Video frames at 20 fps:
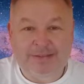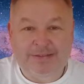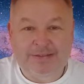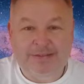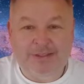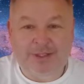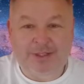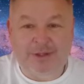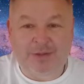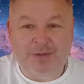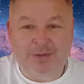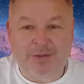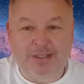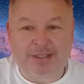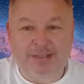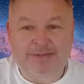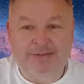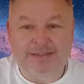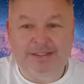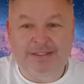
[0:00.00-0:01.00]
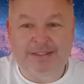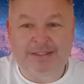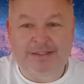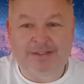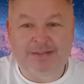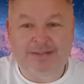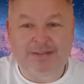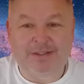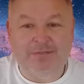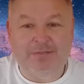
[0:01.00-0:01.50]
So this
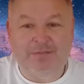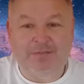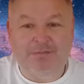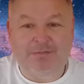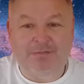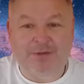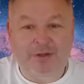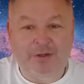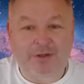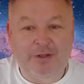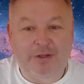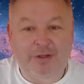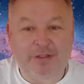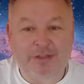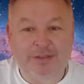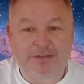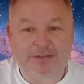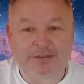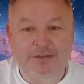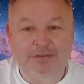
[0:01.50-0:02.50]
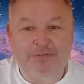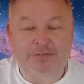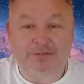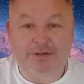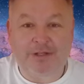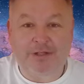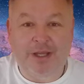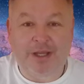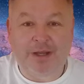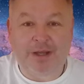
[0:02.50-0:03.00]
is the first
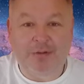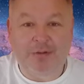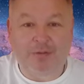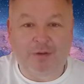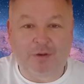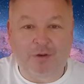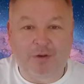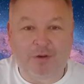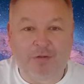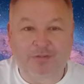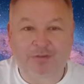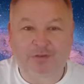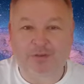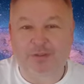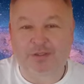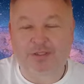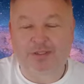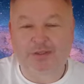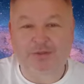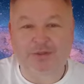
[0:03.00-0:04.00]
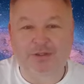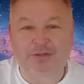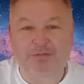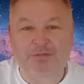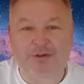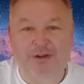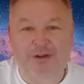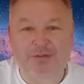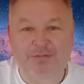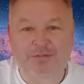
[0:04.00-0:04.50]
video of
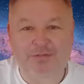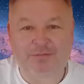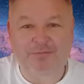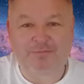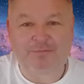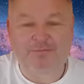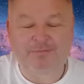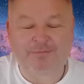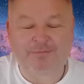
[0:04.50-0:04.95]
2025.